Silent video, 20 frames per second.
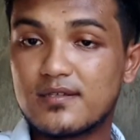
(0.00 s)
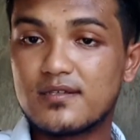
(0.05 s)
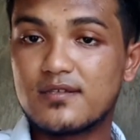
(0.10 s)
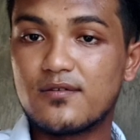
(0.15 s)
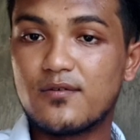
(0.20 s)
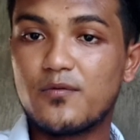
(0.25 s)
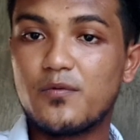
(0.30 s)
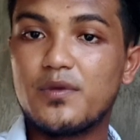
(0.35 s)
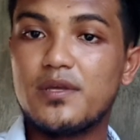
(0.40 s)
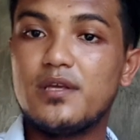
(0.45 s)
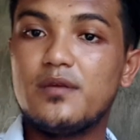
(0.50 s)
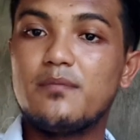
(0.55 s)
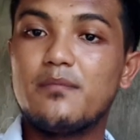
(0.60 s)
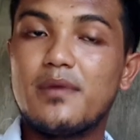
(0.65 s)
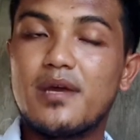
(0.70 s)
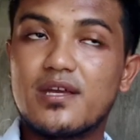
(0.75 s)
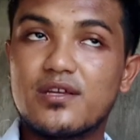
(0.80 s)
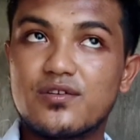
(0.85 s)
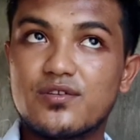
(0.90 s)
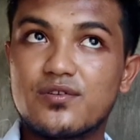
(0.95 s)
So we
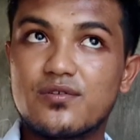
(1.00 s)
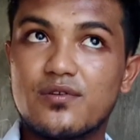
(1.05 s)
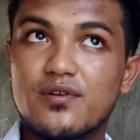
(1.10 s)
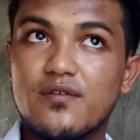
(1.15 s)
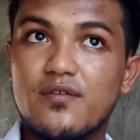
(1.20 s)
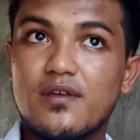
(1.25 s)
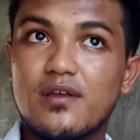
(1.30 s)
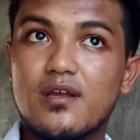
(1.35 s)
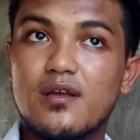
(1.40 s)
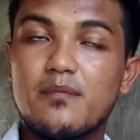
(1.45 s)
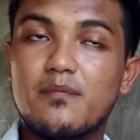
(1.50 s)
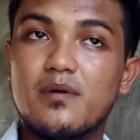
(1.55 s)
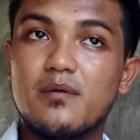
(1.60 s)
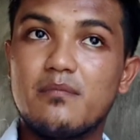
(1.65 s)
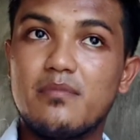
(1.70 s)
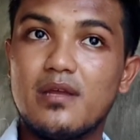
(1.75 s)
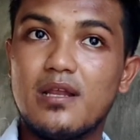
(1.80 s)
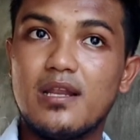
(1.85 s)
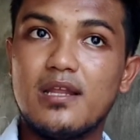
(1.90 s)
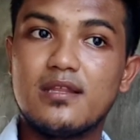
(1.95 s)
measure the
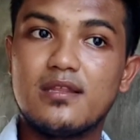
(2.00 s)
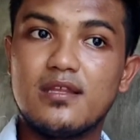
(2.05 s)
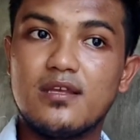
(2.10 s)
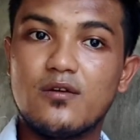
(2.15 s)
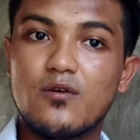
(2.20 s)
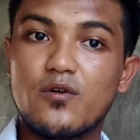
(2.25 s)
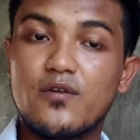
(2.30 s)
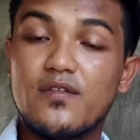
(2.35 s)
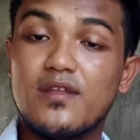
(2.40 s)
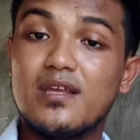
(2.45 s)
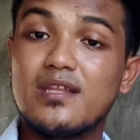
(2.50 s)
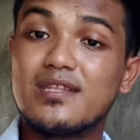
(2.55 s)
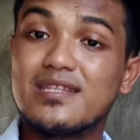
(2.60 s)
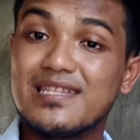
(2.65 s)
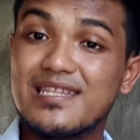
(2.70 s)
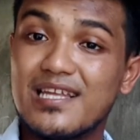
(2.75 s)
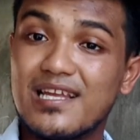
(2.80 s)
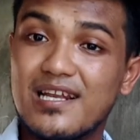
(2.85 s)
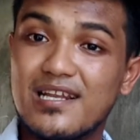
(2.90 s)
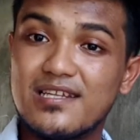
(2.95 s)
capability or the
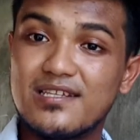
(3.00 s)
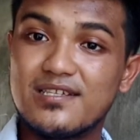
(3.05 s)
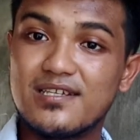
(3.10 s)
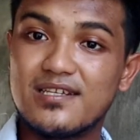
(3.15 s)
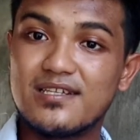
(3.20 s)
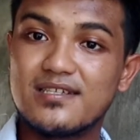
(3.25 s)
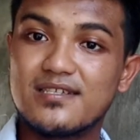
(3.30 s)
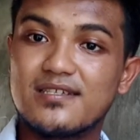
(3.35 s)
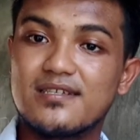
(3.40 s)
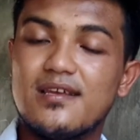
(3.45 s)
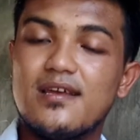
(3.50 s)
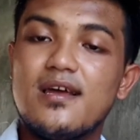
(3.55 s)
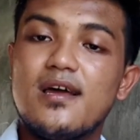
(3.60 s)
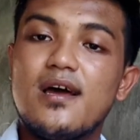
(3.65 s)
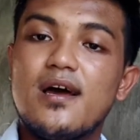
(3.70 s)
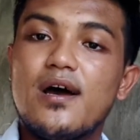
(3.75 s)
intelligence